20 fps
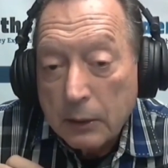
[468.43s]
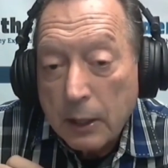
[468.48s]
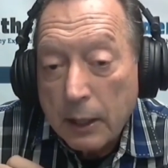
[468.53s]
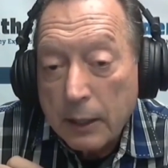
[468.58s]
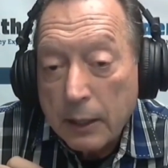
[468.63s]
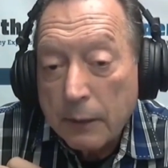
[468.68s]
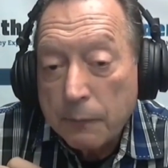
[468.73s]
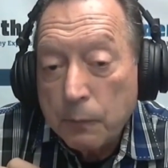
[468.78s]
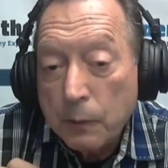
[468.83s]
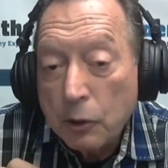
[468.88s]

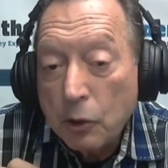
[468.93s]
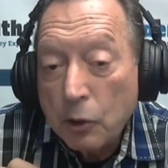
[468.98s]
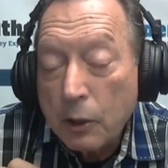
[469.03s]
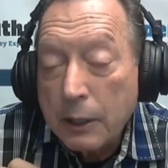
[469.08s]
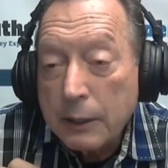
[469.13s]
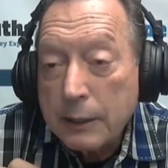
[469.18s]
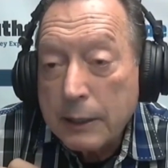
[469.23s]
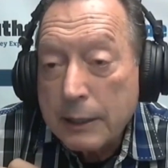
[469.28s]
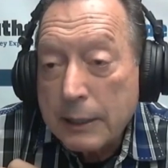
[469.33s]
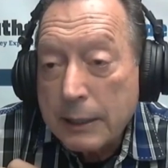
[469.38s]
Okay, if we
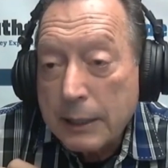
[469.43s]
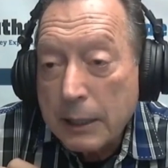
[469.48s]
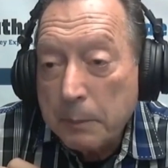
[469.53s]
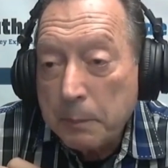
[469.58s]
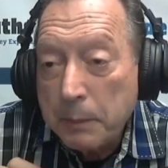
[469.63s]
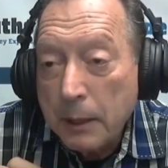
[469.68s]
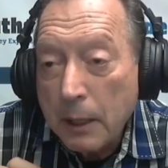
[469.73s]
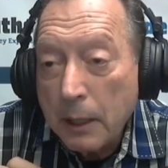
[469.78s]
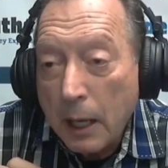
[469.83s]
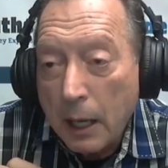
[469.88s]
look at the
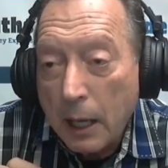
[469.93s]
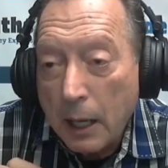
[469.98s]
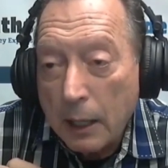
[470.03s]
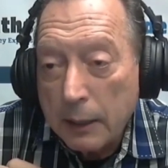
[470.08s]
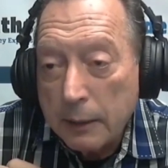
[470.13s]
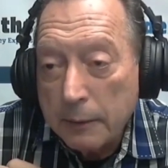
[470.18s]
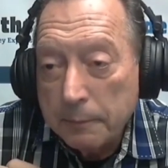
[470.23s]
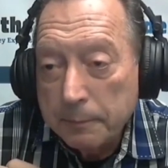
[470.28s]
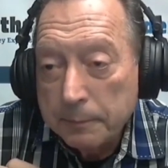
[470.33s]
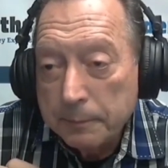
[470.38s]

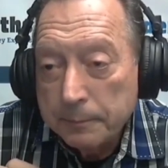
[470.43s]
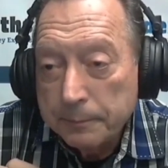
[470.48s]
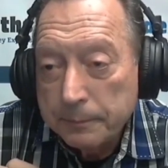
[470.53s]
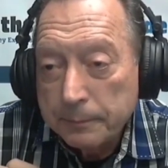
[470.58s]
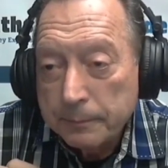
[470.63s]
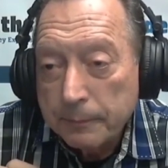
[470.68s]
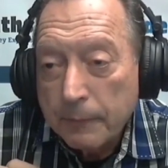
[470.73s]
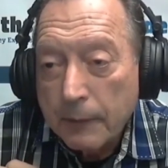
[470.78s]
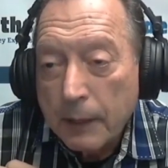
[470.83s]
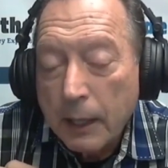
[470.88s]
CPI
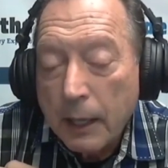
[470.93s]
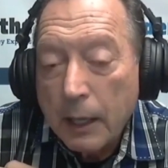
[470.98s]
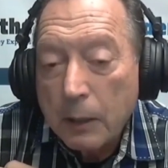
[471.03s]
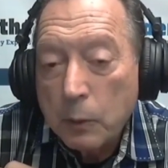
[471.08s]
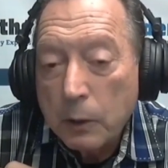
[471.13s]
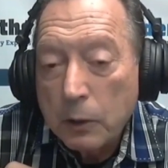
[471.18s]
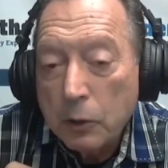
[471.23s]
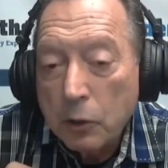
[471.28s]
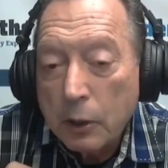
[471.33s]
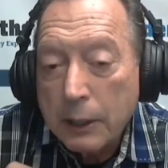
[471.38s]

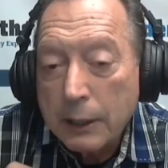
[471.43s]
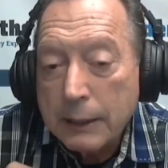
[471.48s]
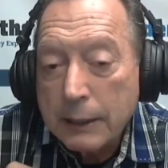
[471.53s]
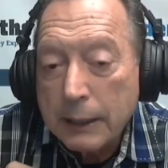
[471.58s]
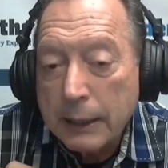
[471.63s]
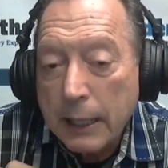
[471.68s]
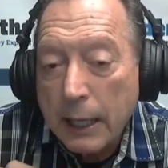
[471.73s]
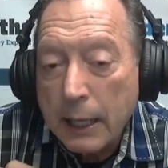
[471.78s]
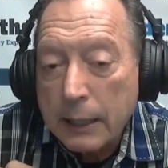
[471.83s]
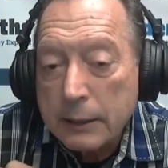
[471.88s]
and we look at the
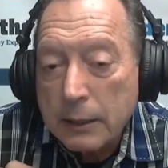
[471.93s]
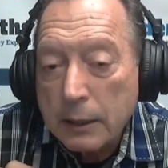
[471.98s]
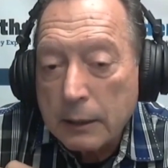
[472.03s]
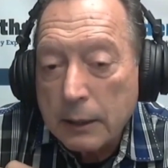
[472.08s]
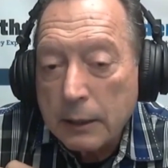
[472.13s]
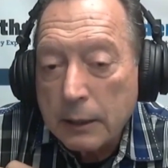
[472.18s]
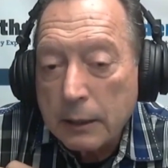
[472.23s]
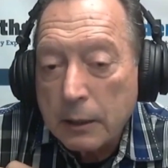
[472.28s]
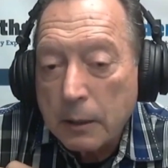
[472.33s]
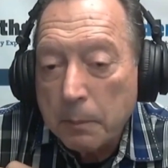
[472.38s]

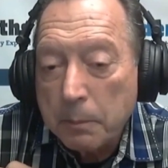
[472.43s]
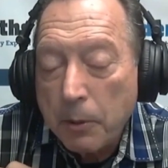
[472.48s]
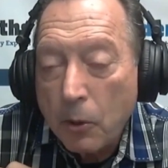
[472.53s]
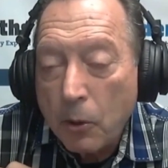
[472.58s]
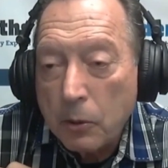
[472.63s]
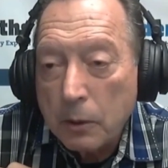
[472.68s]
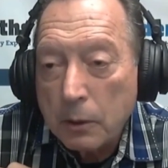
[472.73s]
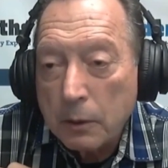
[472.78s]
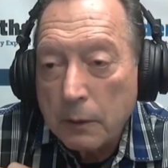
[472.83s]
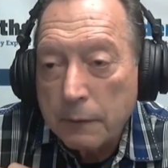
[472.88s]
gasoline
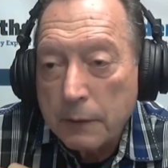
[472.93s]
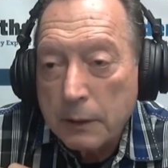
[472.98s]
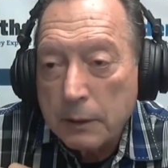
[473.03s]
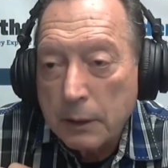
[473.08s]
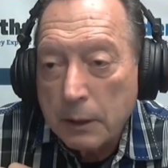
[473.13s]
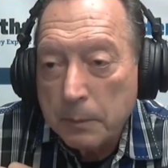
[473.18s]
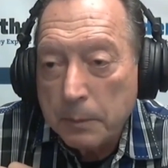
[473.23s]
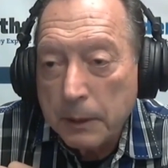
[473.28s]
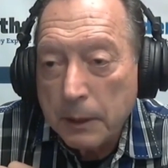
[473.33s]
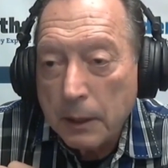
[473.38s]
component of the
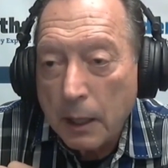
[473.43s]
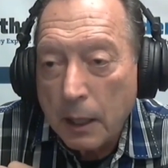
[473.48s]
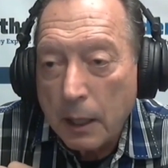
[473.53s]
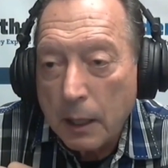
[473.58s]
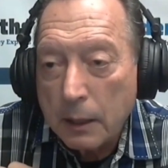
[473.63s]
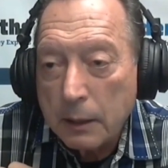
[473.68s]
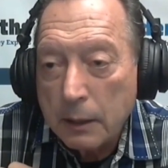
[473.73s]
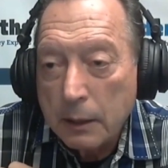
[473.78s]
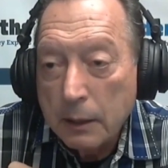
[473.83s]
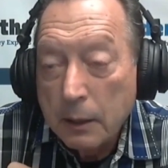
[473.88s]

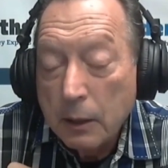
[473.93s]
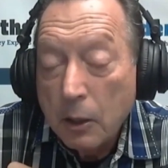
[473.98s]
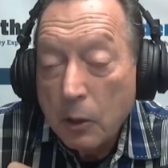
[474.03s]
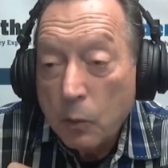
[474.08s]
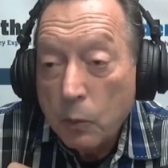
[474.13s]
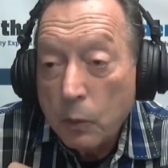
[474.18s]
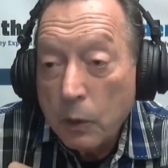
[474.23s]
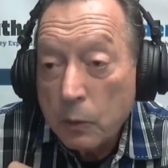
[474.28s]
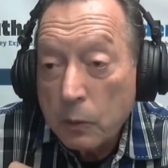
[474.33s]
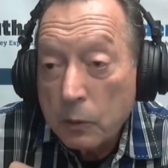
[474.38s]
CPI,
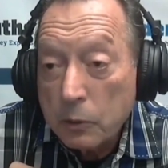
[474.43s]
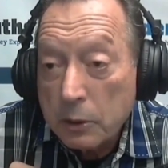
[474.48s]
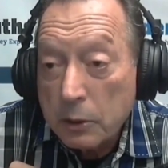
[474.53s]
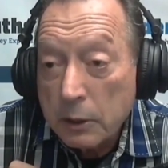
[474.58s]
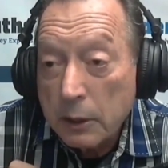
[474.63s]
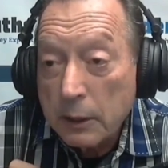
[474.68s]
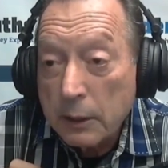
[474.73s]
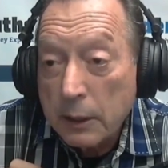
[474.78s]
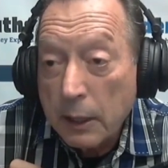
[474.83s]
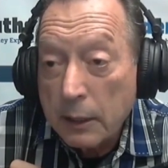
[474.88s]
we will
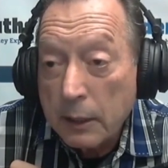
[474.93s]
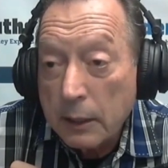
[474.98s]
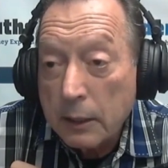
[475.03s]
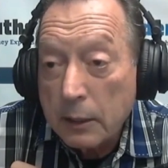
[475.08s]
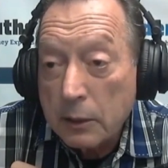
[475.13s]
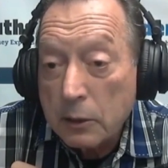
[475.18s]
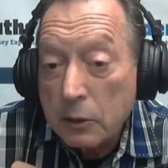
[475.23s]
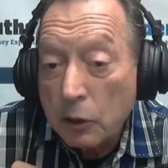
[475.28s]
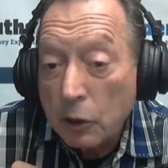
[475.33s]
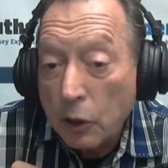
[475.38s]
see that it
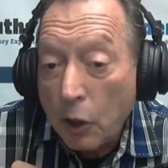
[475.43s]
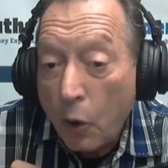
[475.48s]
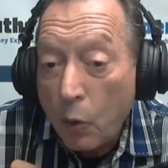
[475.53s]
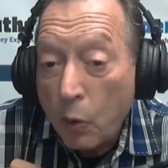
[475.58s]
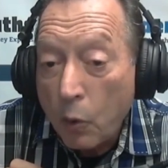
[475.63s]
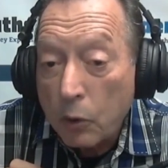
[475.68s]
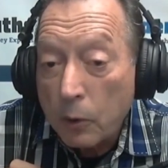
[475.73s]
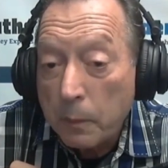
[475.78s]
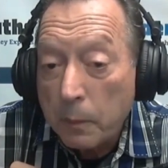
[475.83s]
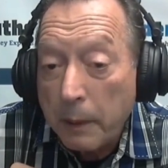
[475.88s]
is
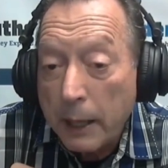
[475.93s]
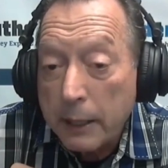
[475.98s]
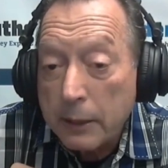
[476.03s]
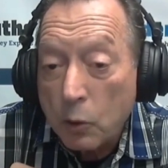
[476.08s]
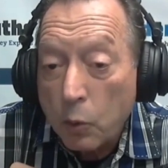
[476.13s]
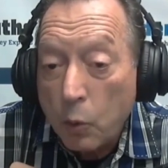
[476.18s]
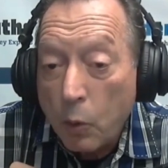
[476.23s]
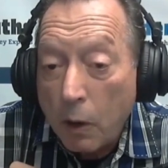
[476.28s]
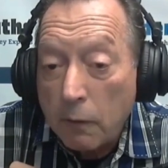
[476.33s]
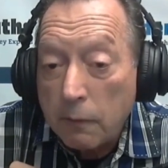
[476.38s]
lower by
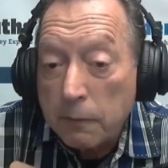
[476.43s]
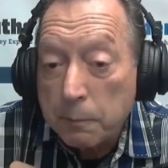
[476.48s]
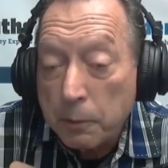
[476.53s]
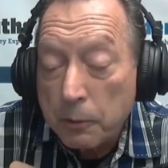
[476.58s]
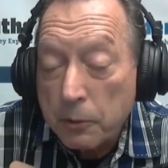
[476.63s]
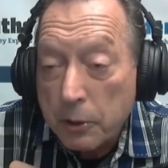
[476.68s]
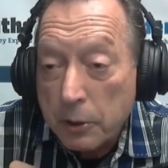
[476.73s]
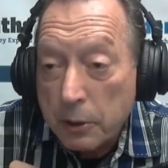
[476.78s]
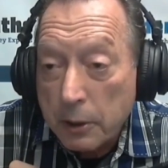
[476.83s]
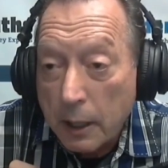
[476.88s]

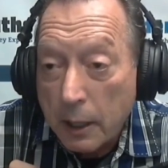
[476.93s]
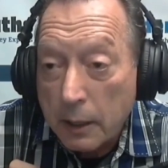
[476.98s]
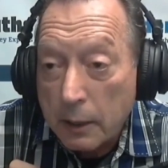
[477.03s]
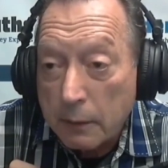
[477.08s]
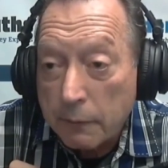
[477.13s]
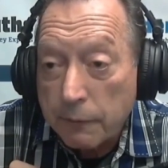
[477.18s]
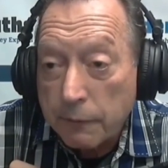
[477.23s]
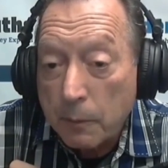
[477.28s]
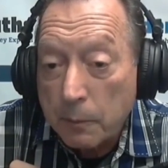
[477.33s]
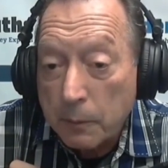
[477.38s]

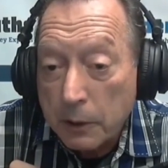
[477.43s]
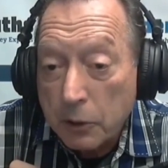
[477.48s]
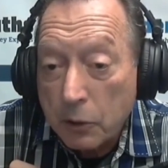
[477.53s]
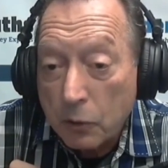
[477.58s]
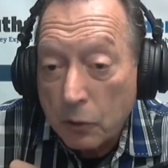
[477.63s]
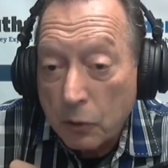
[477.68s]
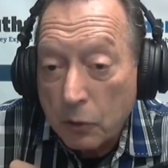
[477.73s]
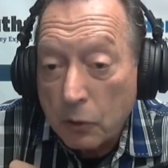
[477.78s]
12% from a year